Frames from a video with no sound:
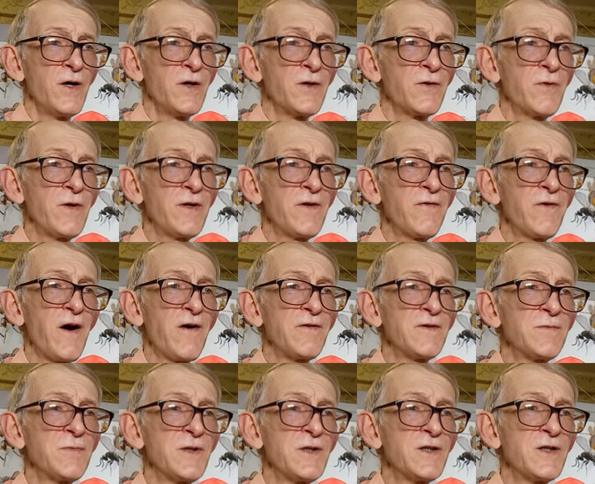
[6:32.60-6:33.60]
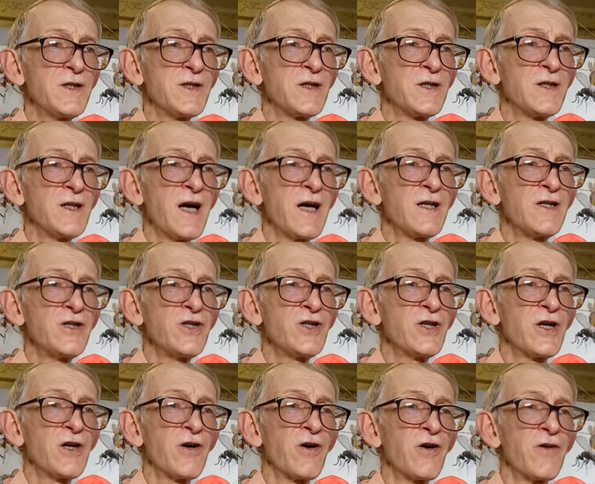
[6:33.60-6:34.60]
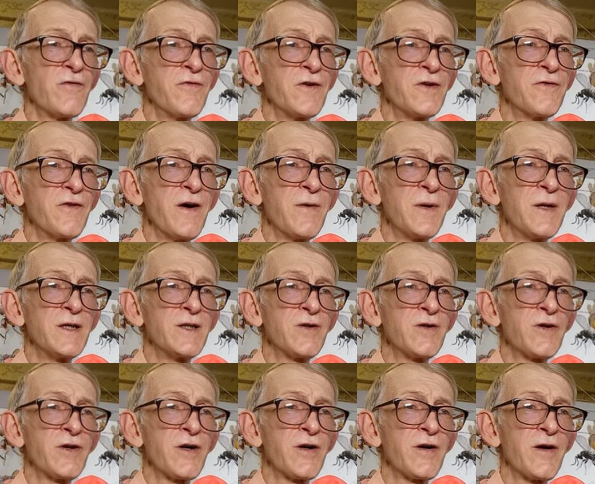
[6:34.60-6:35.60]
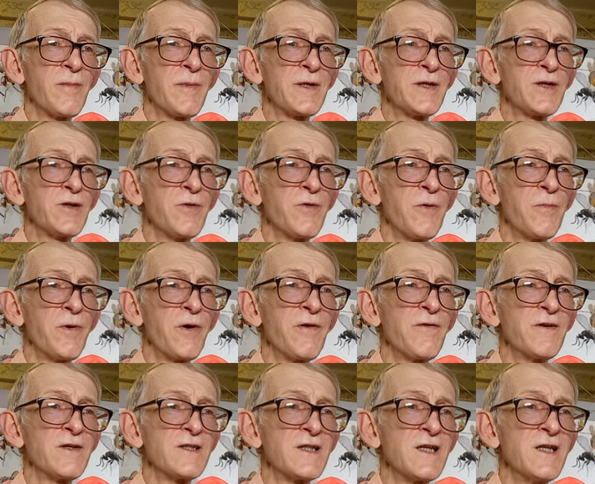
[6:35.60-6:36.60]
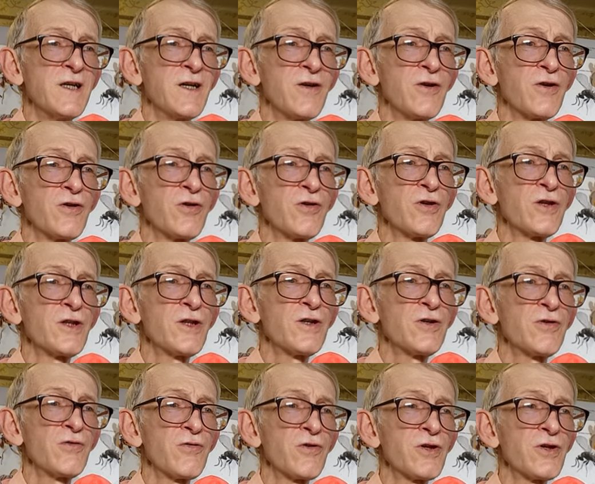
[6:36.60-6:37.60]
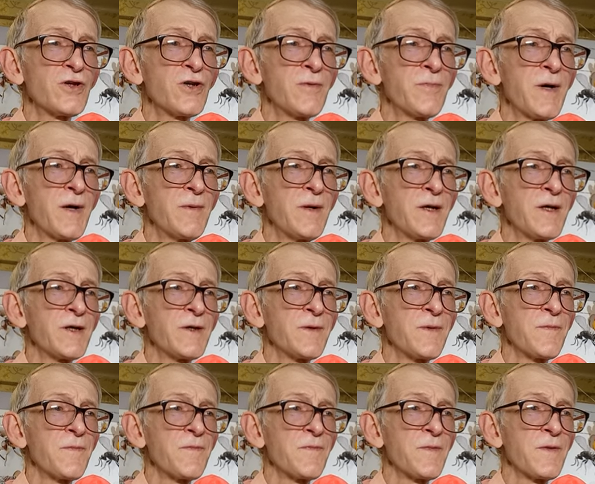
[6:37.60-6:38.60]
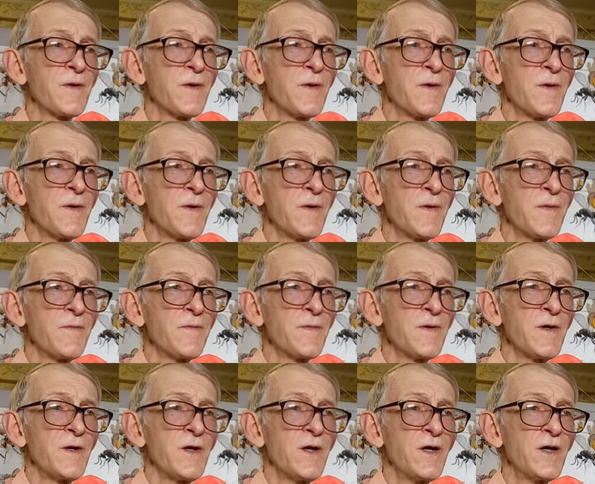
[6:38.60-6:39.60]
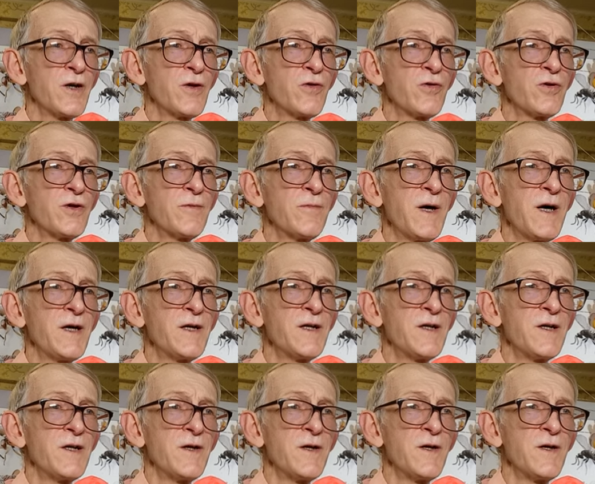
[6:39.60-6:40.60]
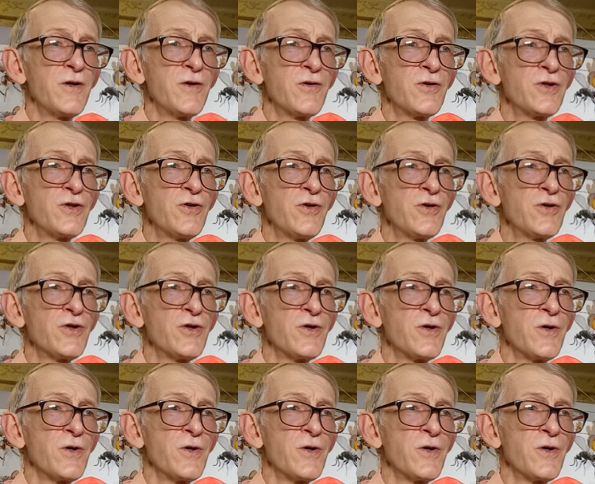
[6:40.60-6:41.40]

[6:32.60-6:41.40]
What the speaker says: 25 species and 9 genera of a family Trichogrammatidae were previously recorded in Turkish Republic. And according to my research,